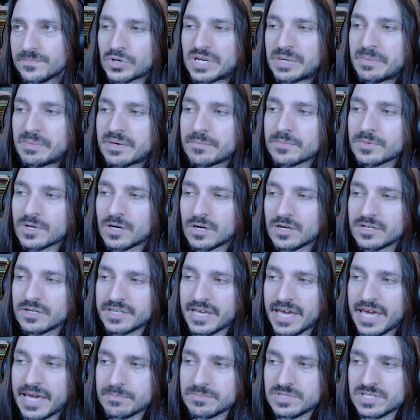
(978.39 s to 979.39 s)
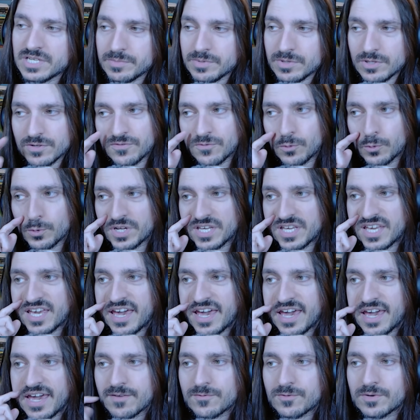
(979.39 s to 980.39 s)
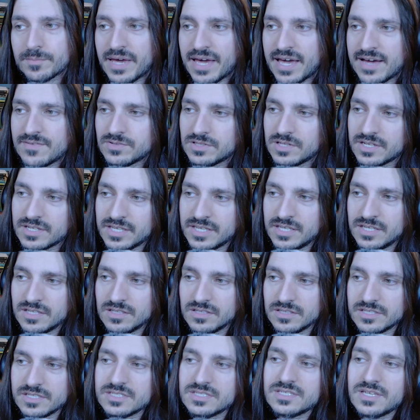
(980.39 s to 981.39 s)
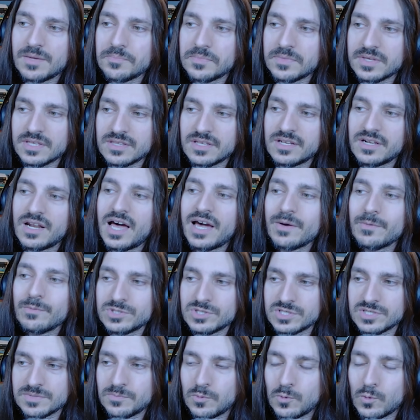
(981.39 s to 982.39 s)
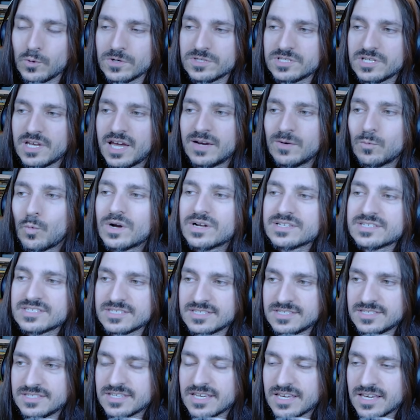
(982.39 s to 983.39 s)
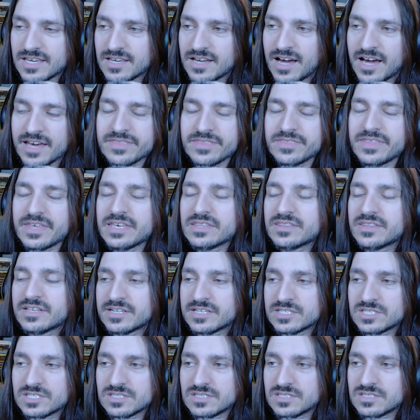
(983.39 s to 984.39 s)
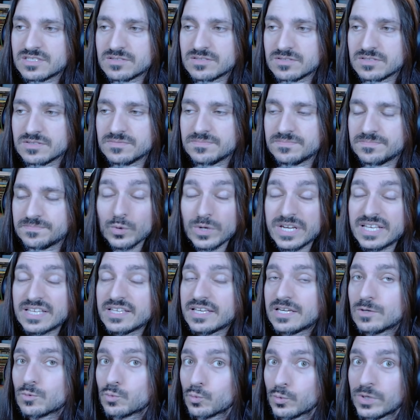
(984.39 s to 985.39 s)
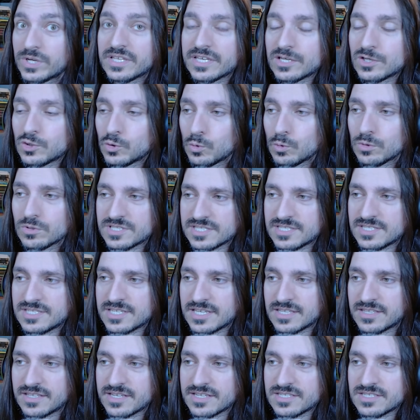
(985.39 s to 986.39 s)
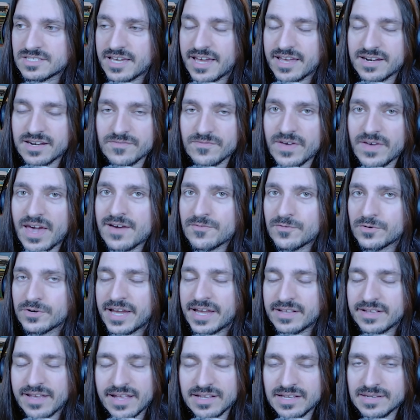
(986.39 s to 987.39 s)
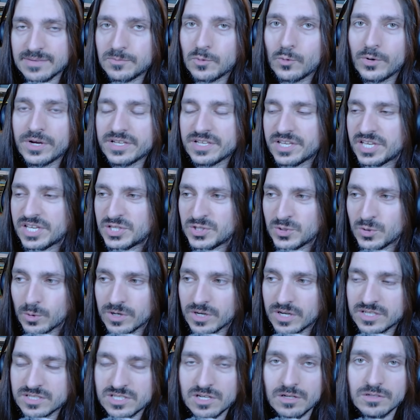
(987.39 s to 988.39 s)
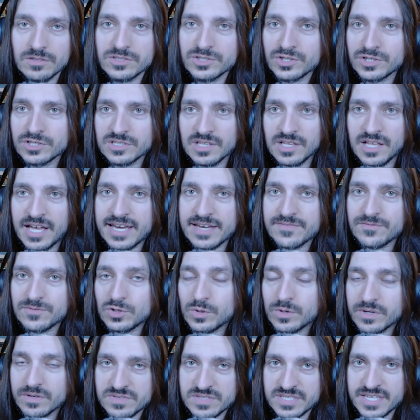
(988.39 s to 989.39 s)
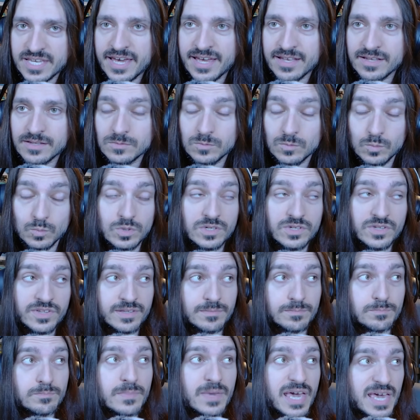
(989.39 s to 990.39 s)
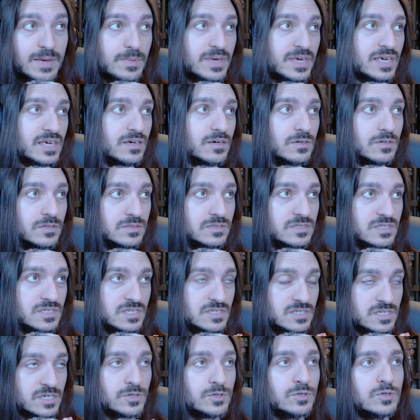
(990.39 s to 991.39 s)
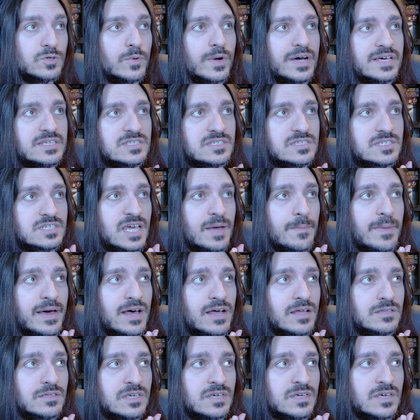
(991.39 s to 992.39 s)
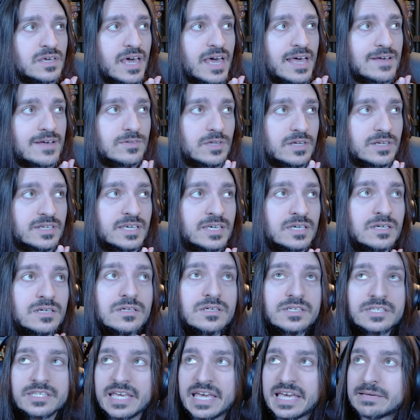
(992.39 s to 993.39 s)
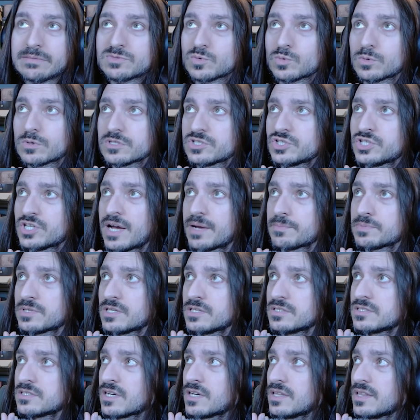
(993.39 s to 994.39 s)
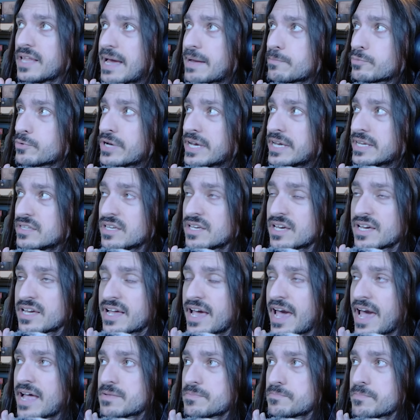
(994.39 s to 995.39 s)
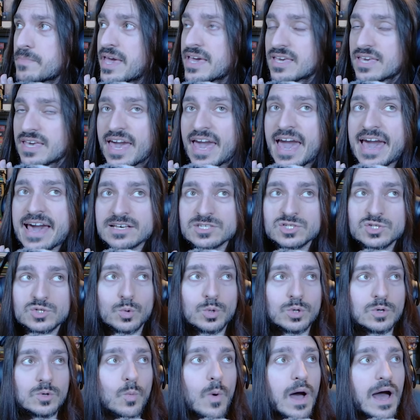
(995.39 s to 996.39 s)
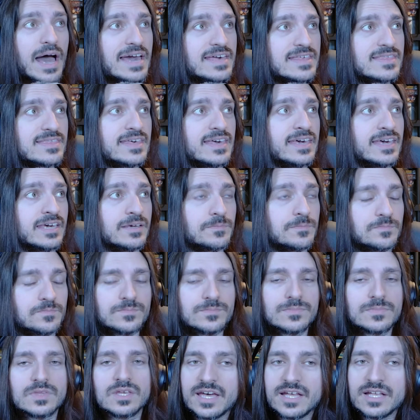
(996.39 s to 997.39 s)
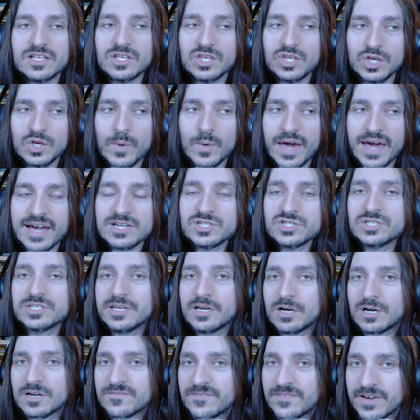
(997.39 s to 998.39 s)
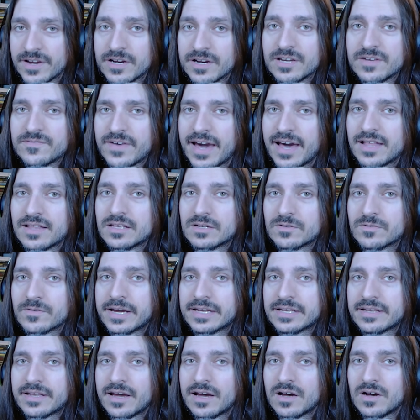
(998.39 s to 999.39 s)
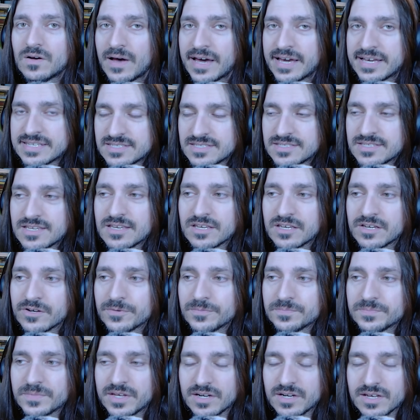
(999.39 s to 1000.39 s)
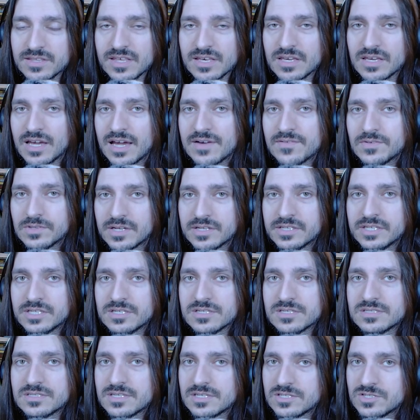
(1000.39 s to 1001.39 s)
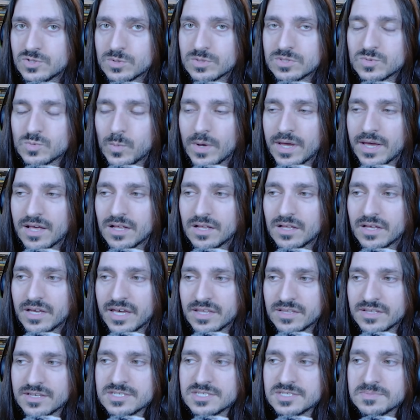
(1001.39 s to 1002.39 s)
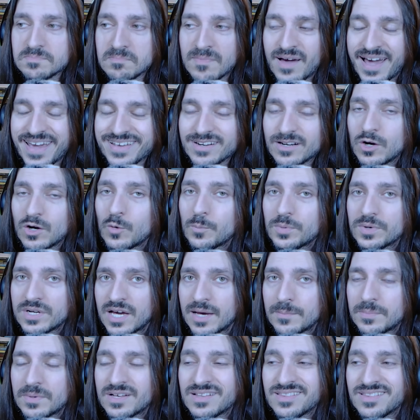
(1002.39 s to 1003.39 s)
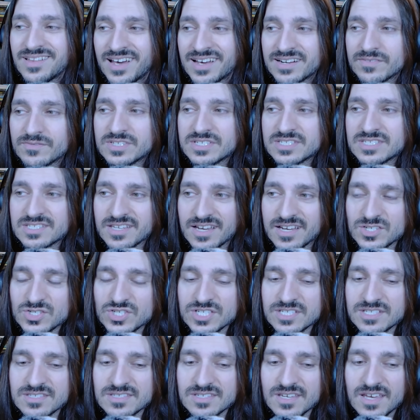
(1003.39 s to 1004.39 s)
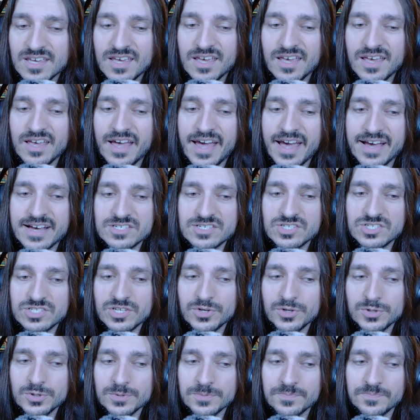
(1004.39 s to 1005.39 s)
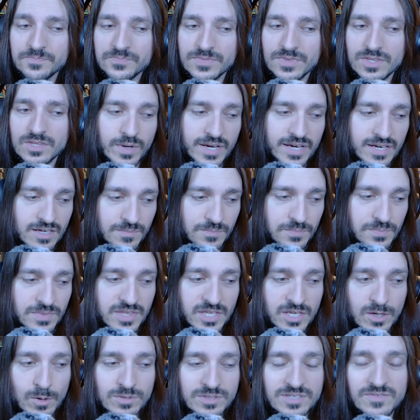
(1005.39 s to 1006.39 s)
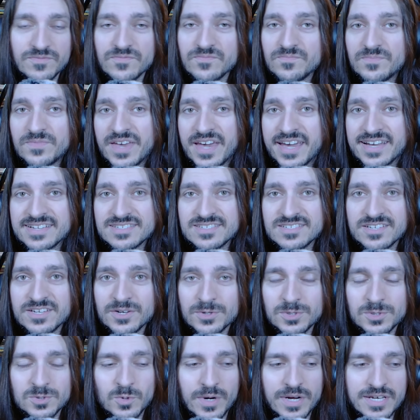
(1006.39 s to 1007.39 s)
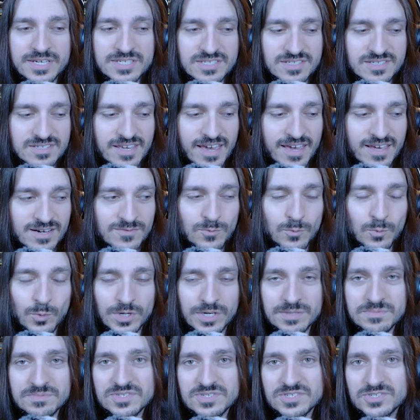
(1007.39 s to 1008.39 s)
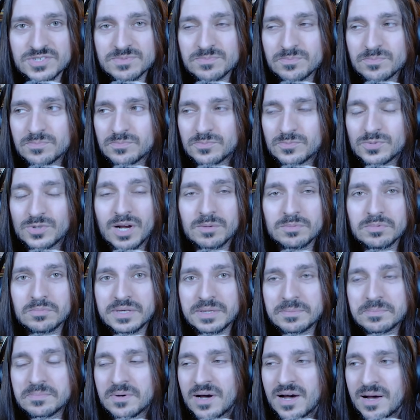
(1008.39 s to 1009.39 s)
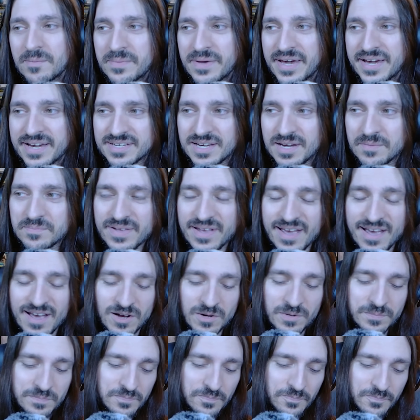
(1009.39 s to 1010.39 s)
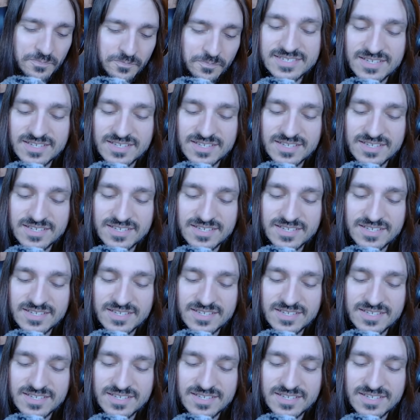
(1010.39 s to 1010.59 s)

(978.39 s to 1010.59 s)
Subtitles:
Premium card game W40K from Avalon Hill is something that I would support. I want to see. I think that it's really, really cool to see this. And if ever at any point in your adult nerd life you have said, well, maybe since HeroQuest has come out, Avalon Hill and Games Workshop could collaborate and make X or Y thing, then you actually are very valid right now. I see you. And I think Avalon Hill sees you as well. And this might open up a lot of discussions as to, well, the old advanced HeroQuest can of worms should probably pop back up now.